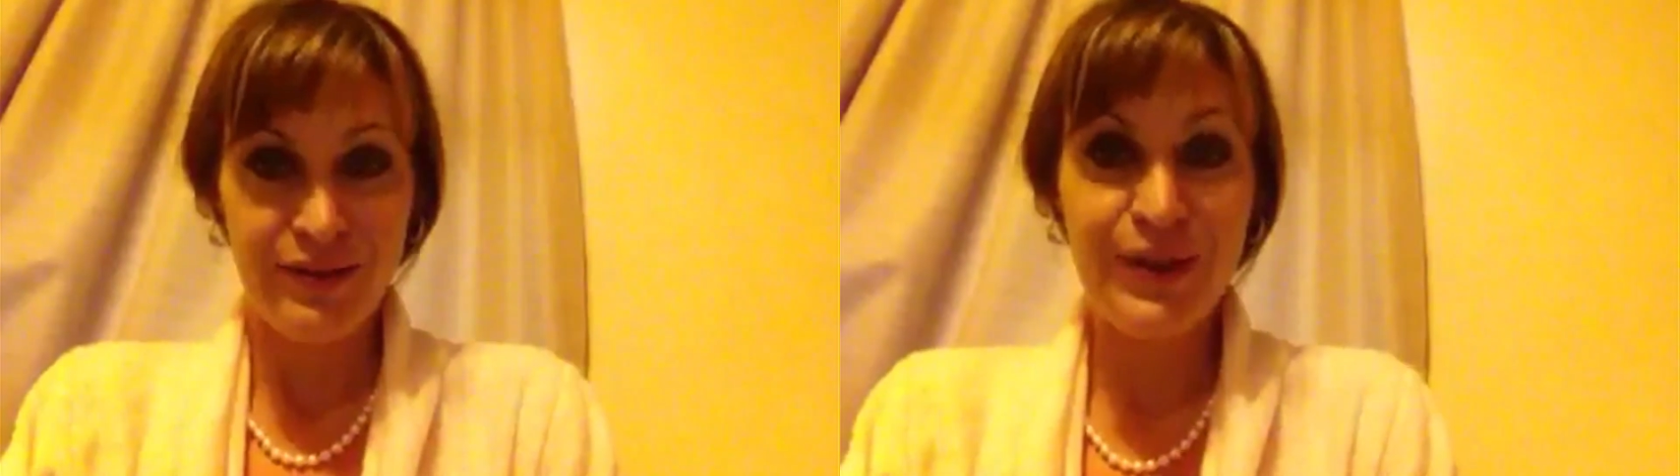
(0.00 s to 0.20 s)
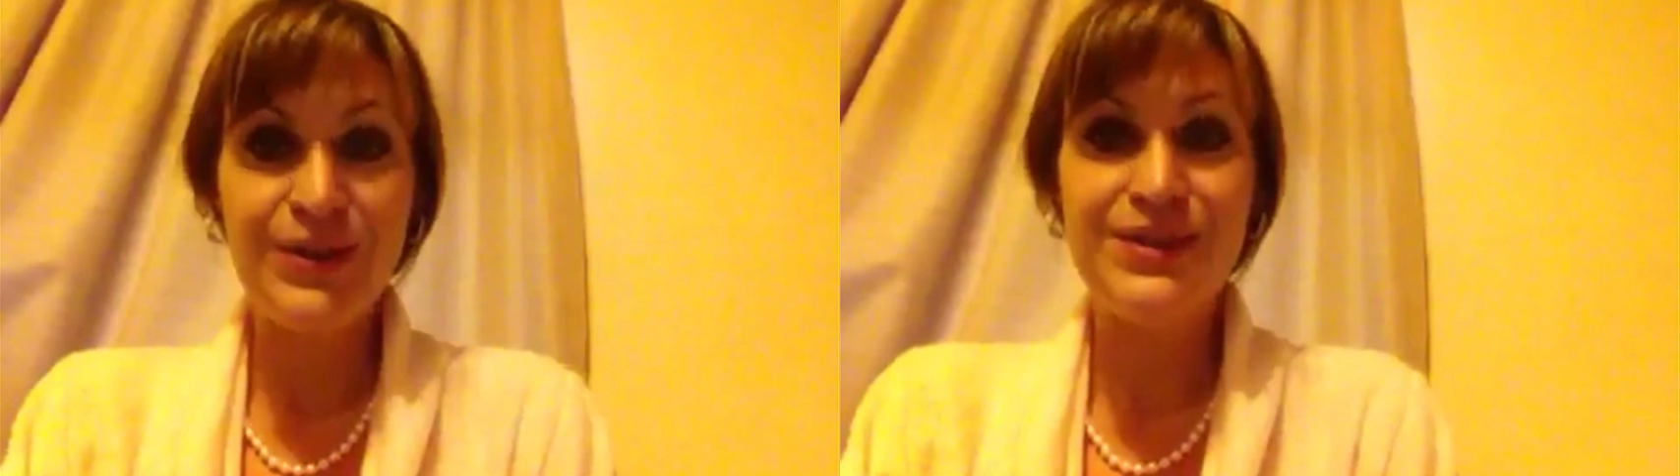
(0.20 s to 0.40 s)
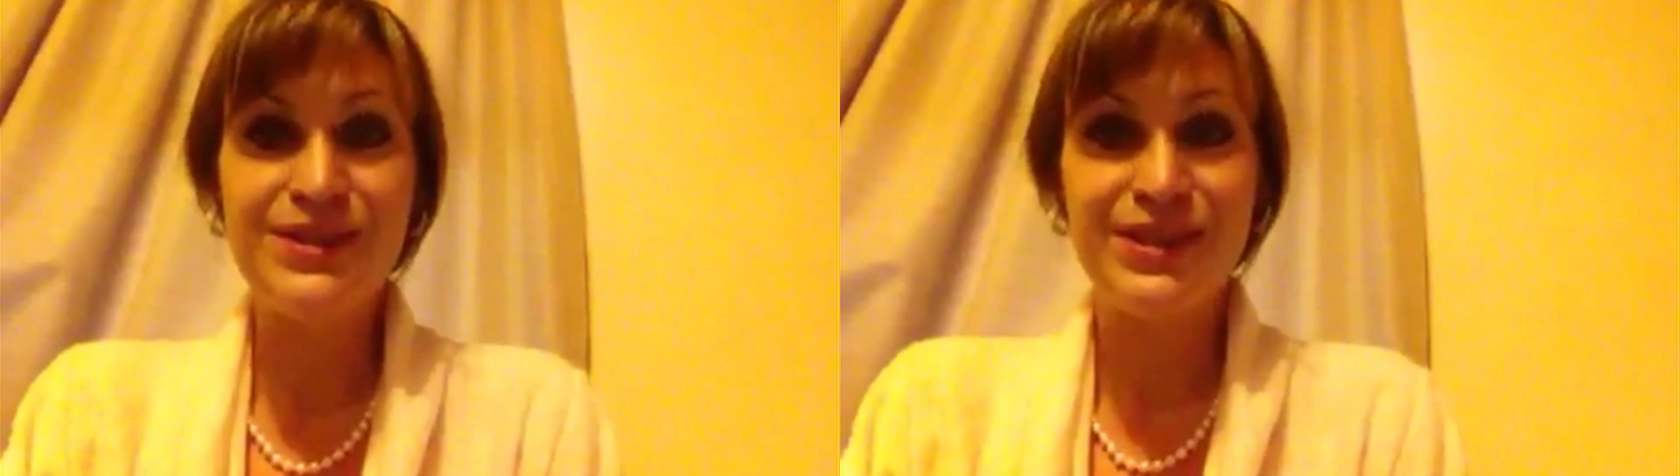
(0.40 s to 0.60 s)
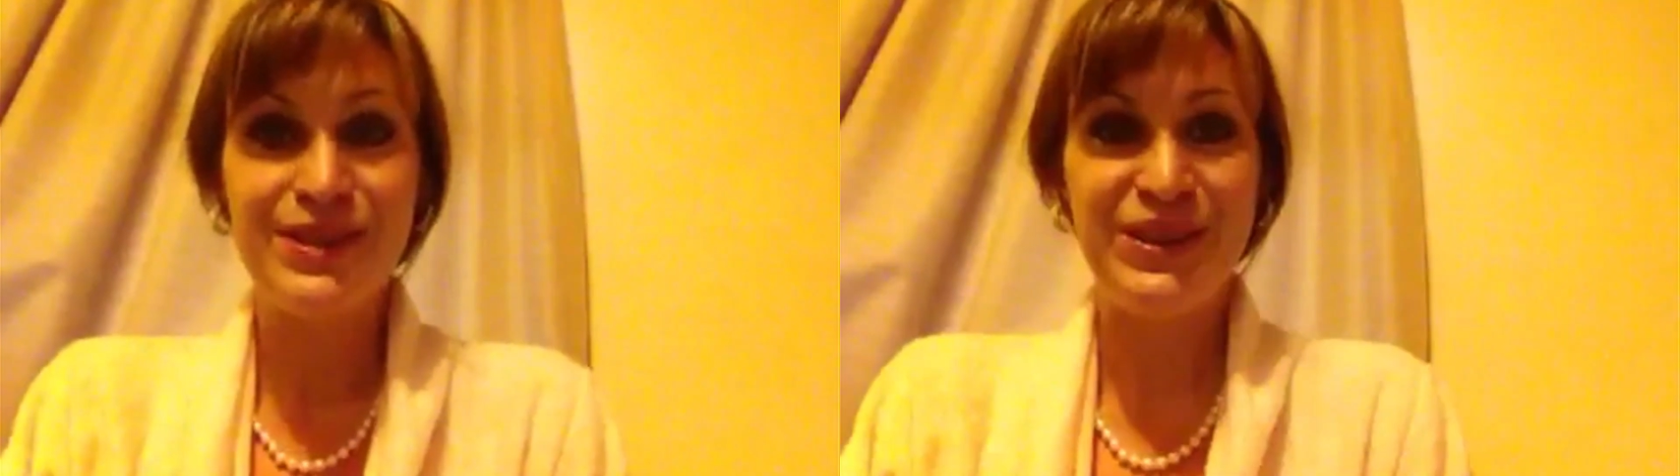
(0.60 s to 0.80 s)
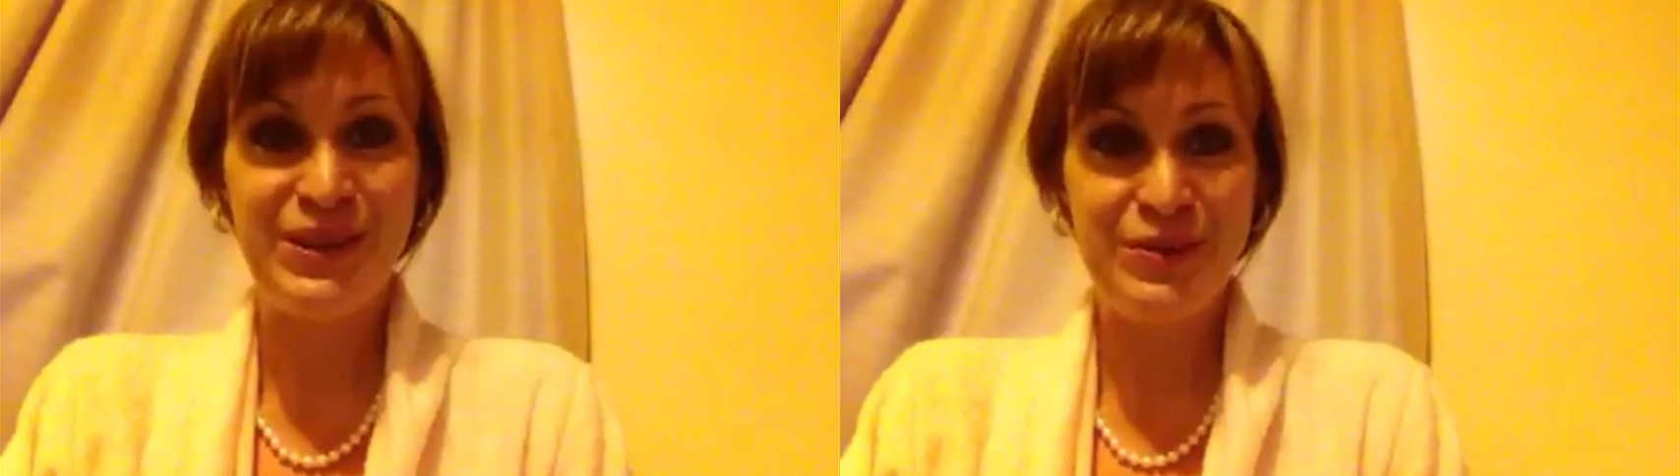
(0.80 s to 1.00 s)

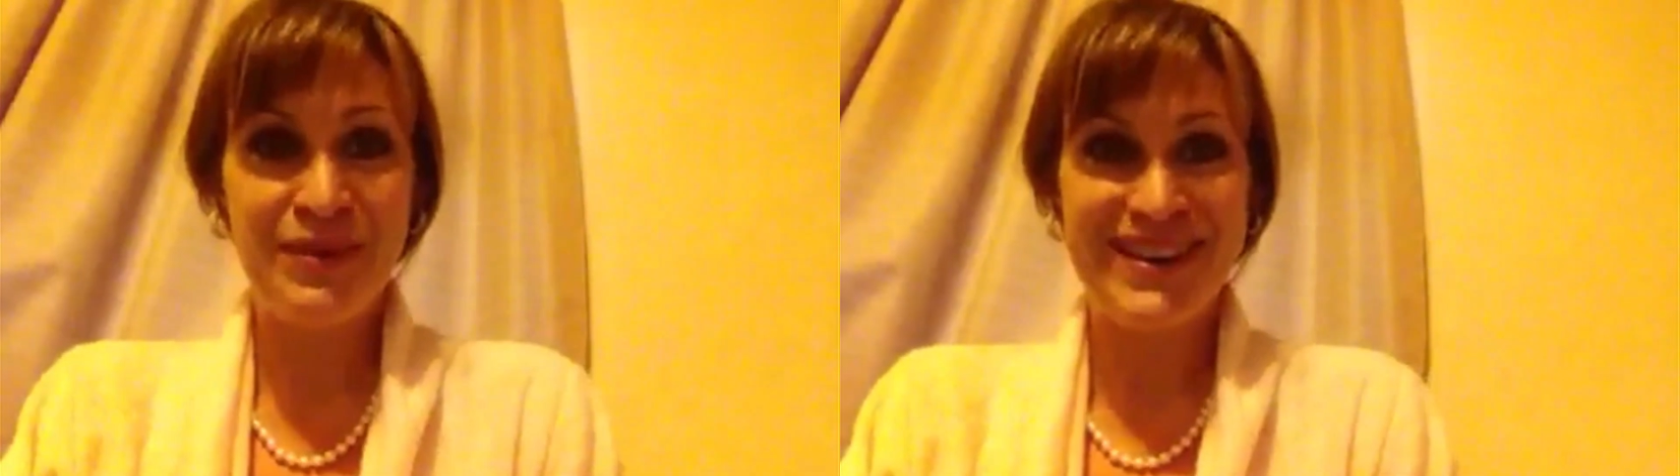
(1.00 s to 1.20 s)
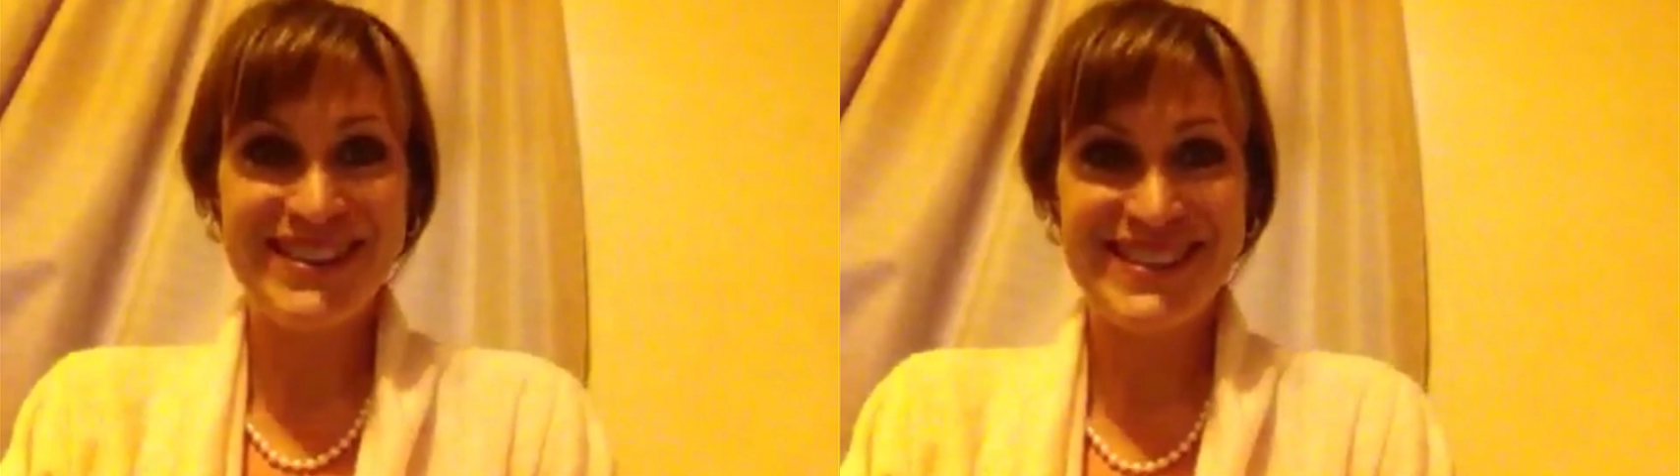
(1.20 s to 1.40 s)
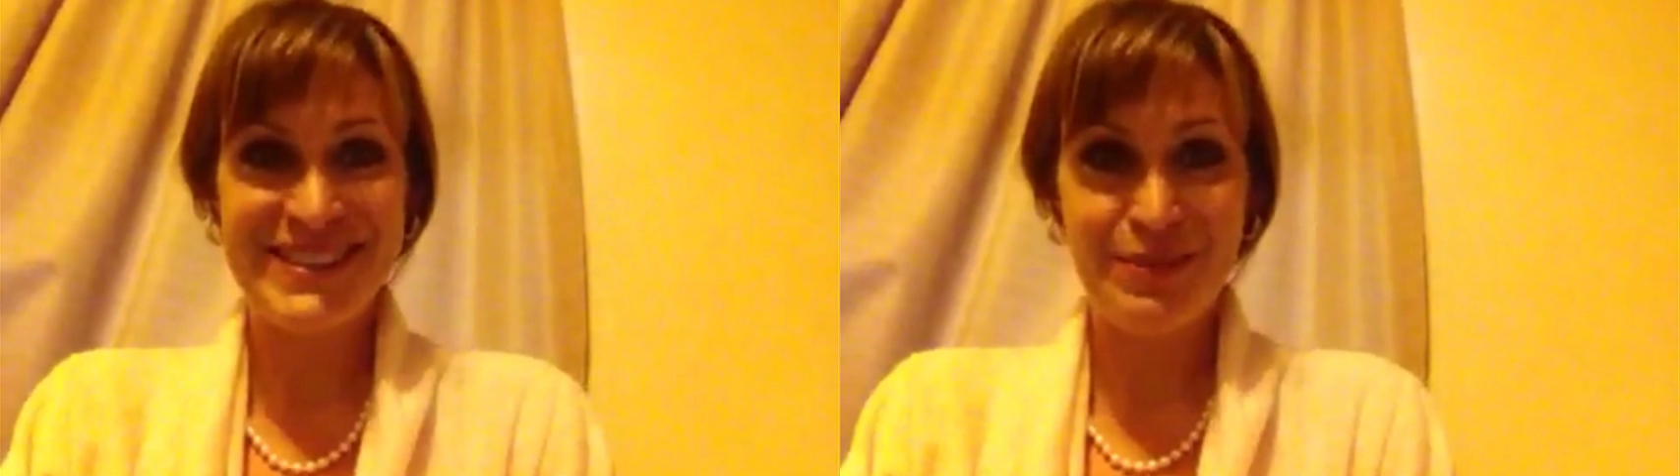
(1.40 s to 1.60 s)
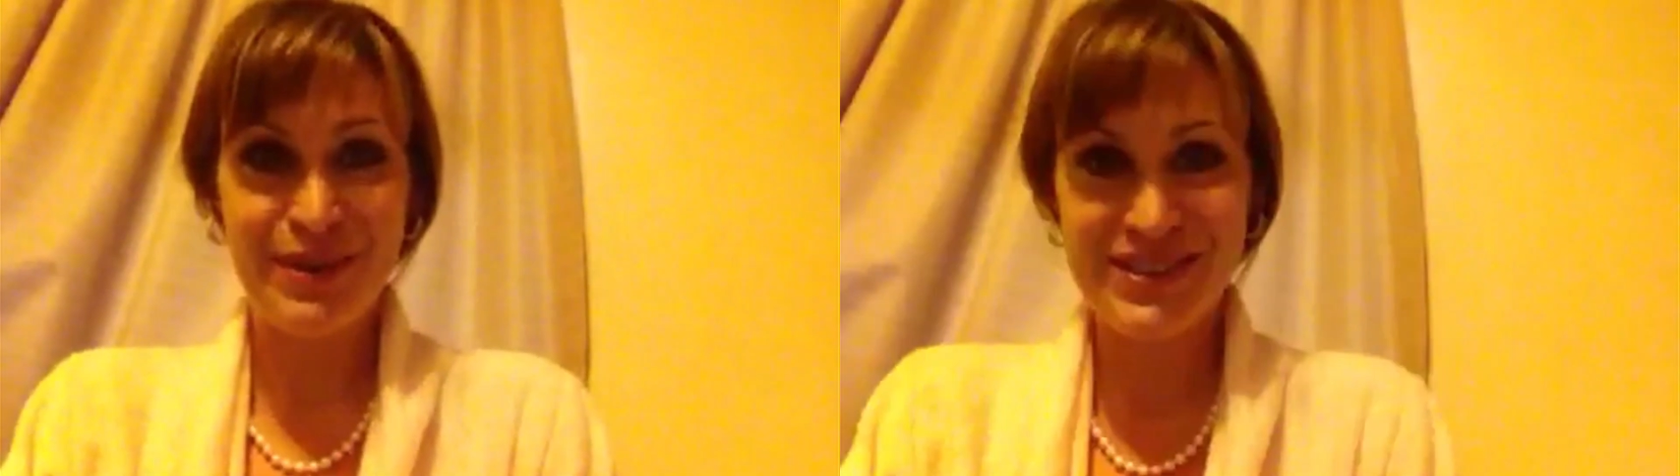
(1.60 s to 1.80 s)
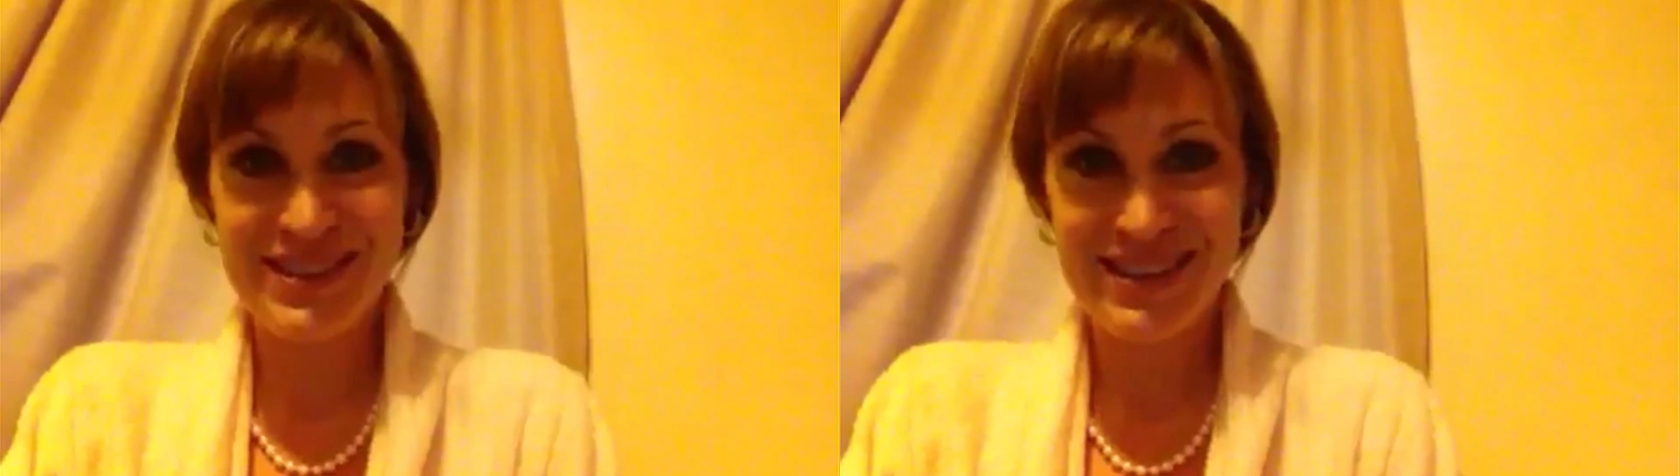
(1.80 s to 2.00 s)
First, you must
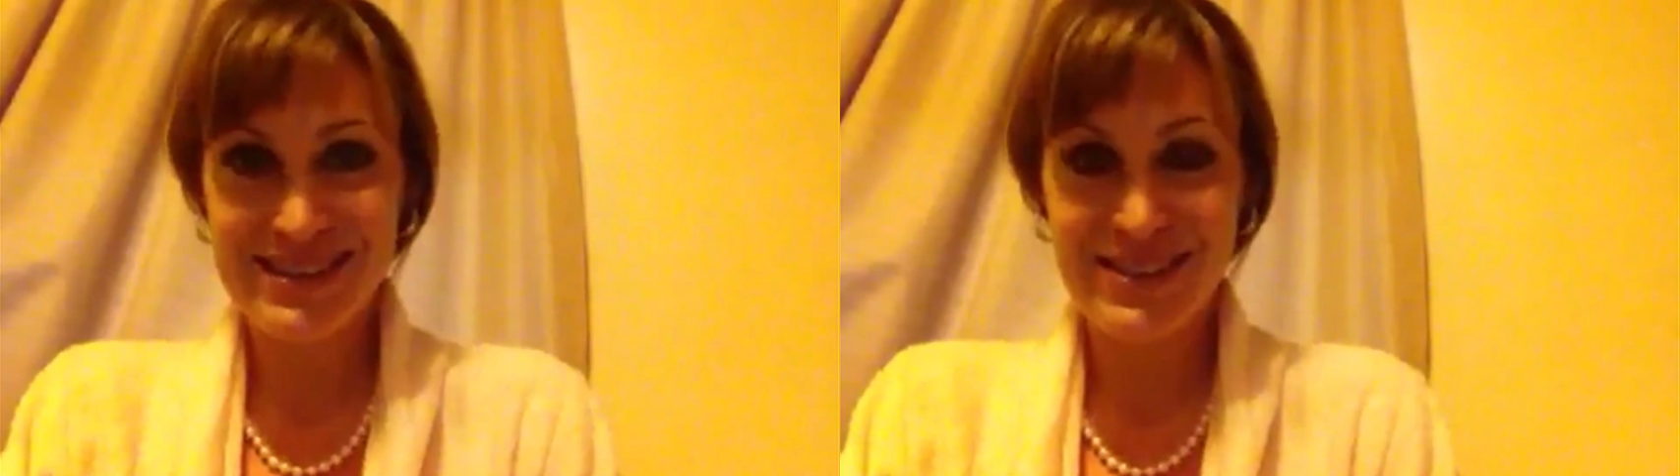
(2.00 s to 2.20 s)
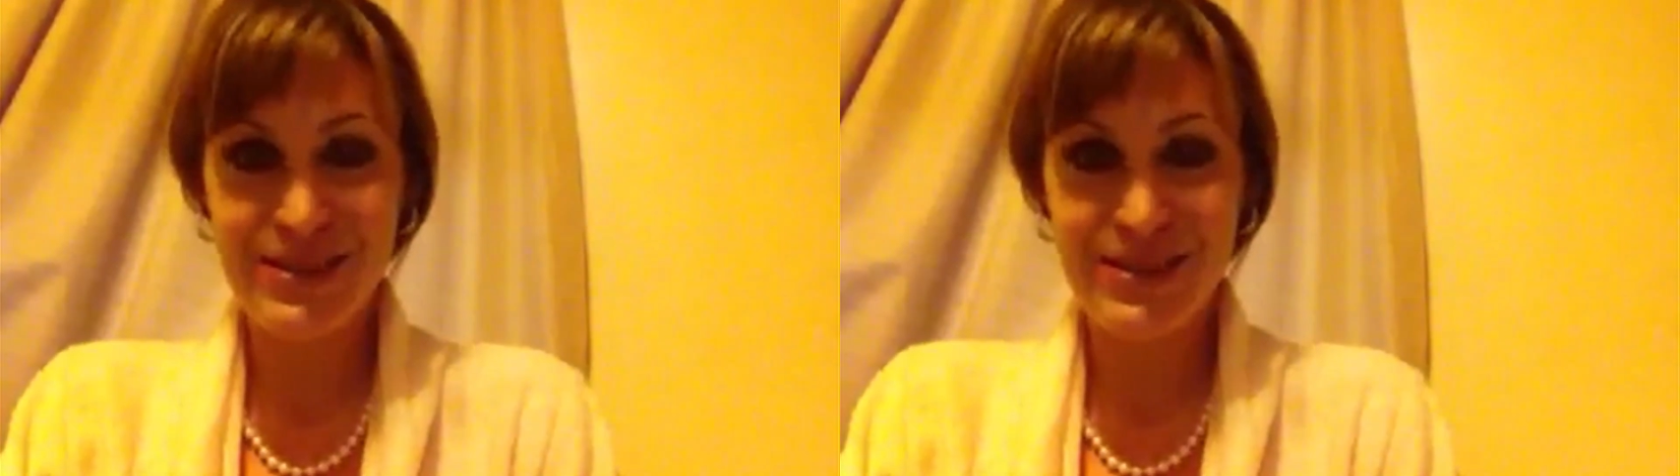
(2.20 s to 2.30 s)
purchase